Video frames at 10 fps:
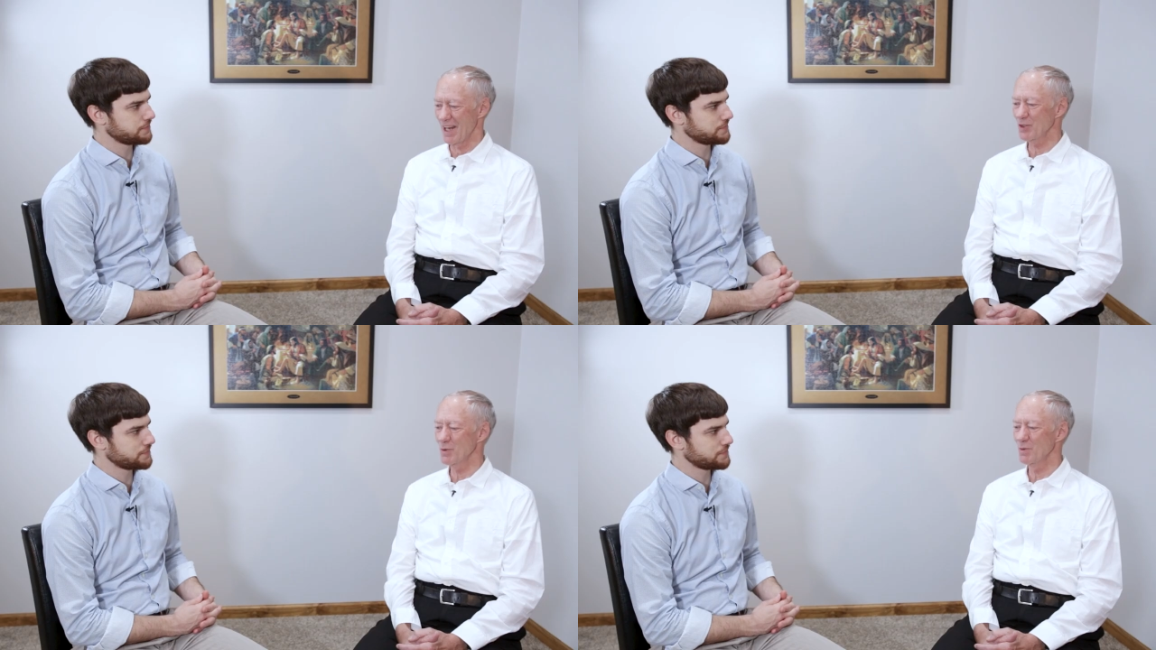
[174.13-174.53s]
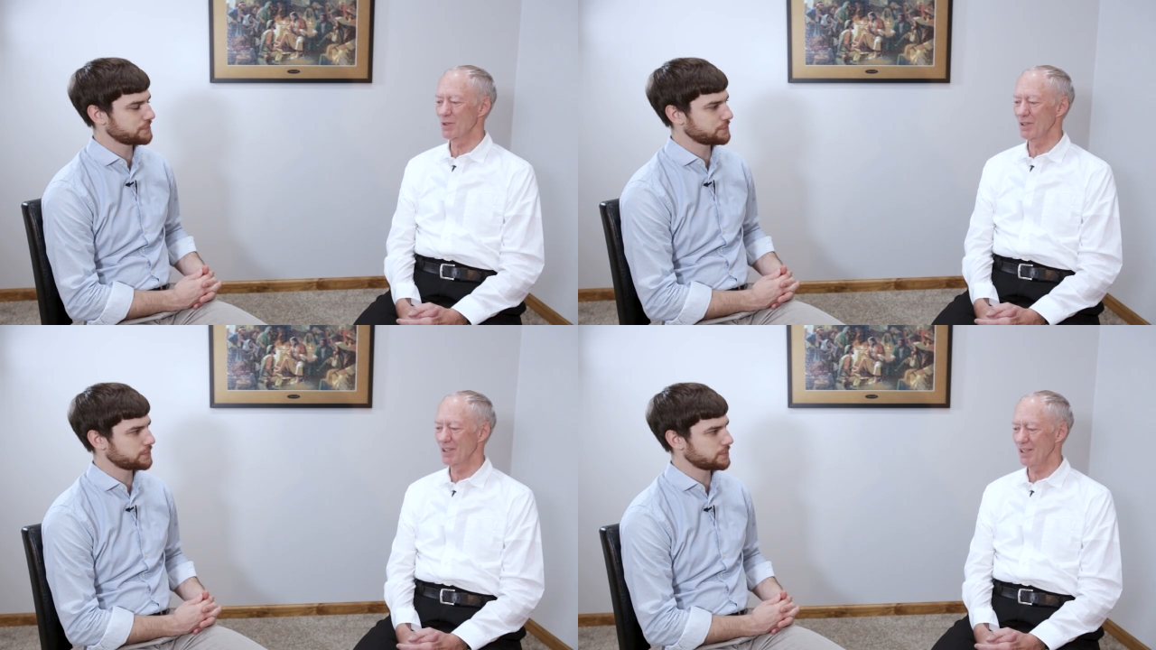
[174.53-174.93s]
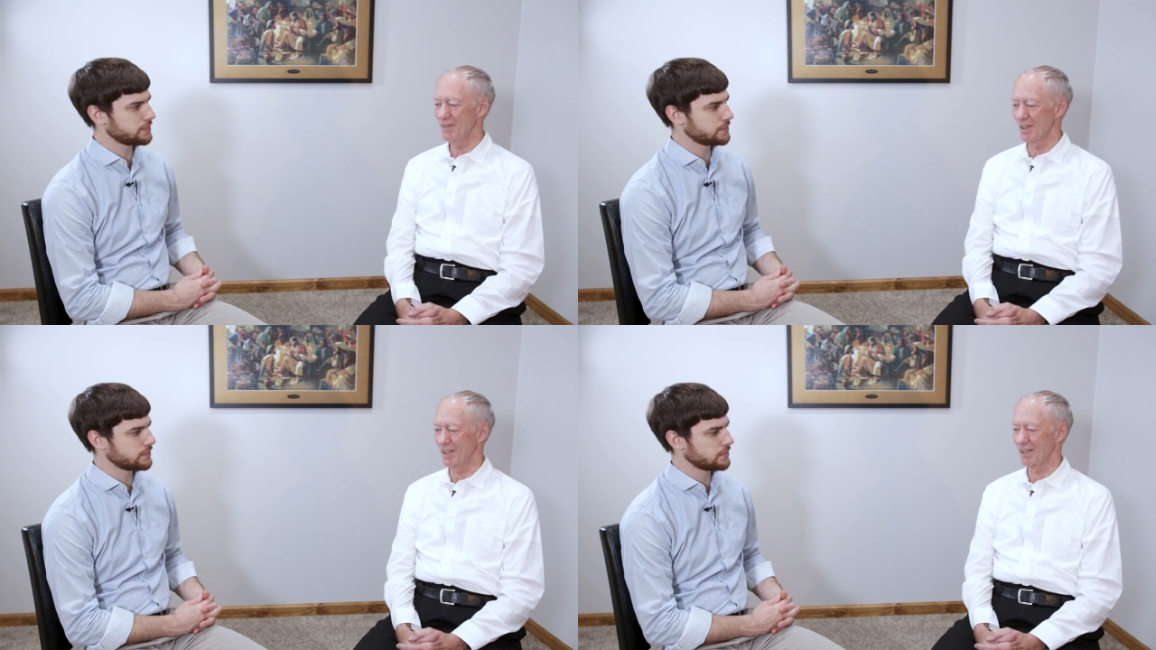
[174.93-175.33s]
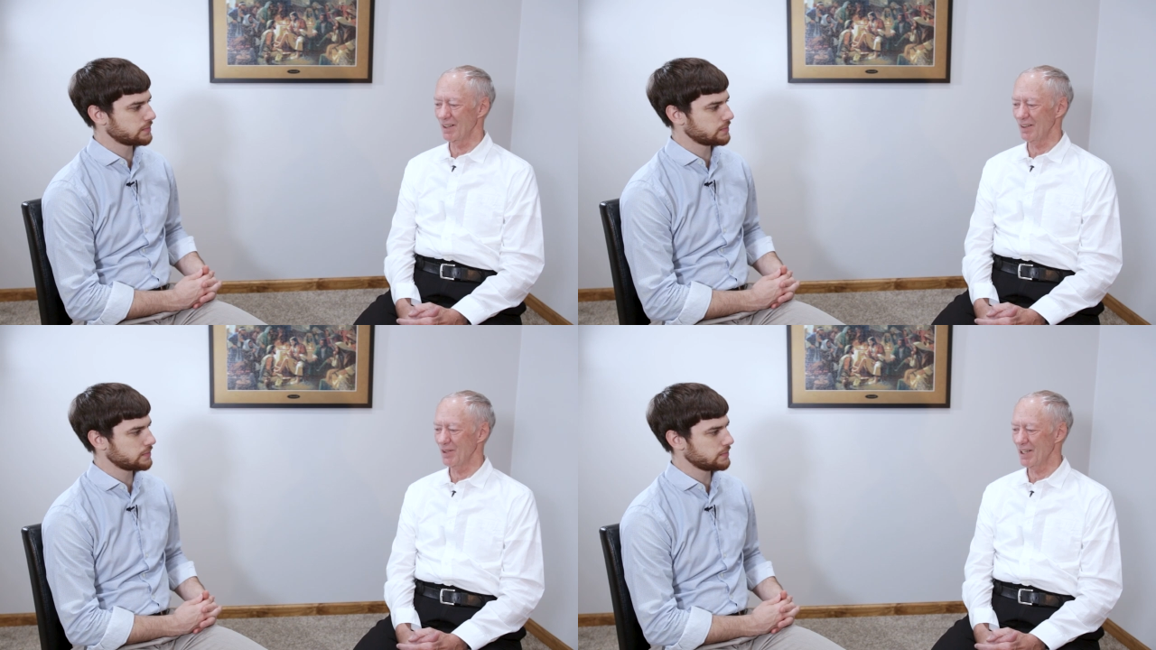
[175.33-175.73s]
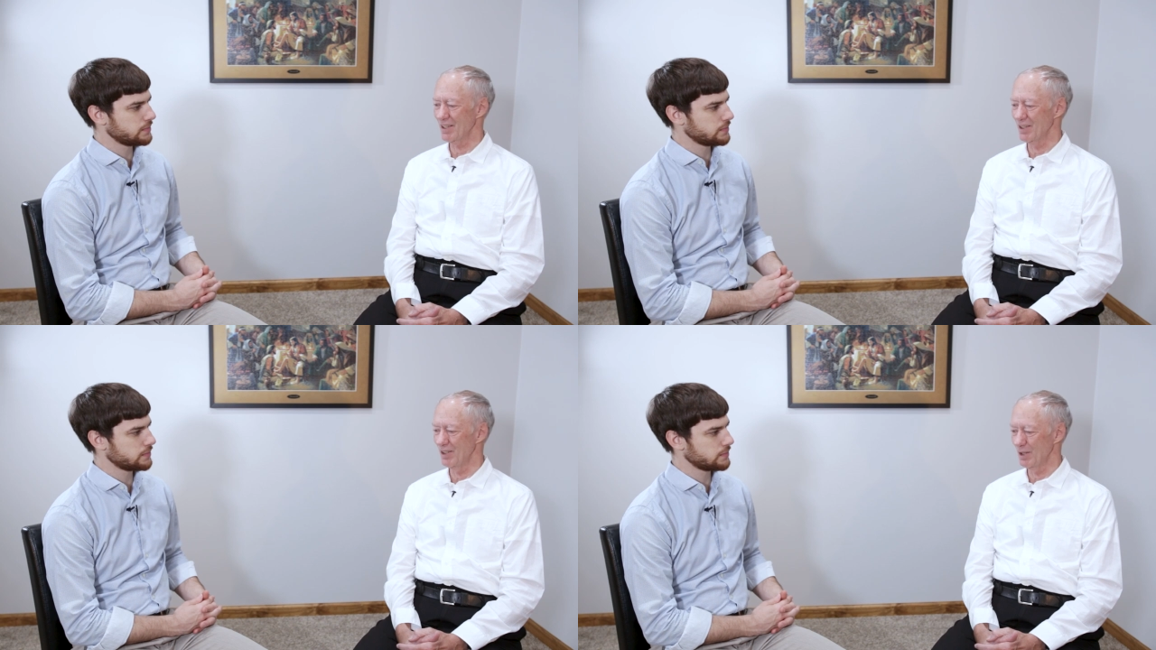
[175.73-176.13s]
Speaker 1: As we were leaving, we
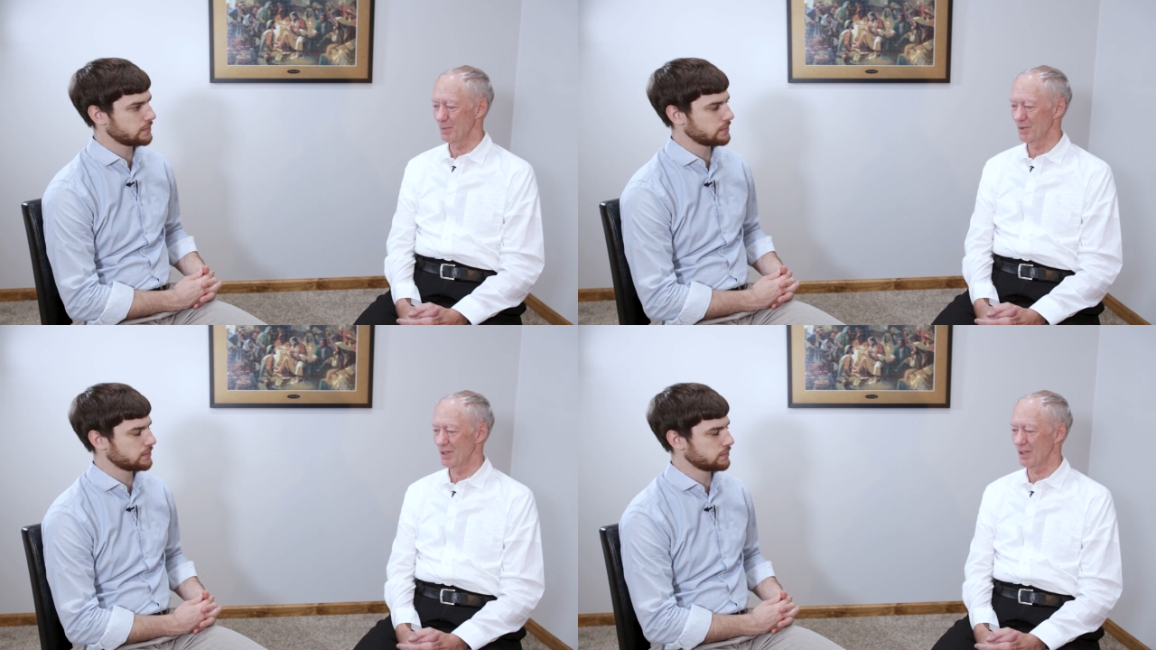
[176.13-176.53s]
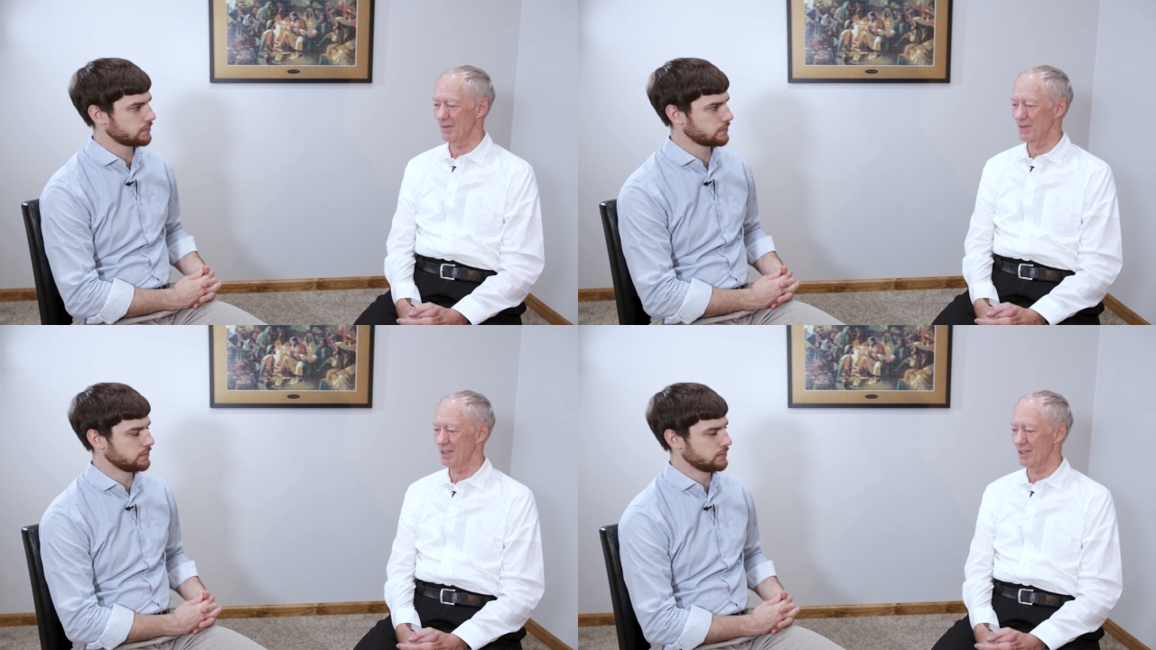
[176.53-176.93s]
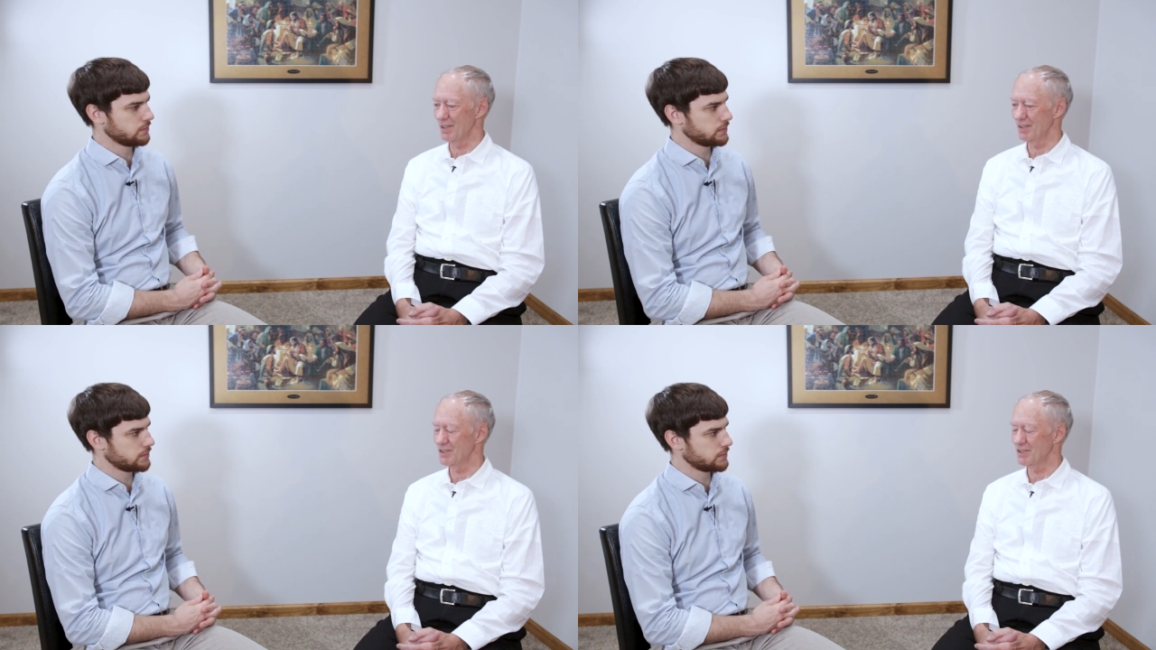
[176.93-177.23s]
had a number of the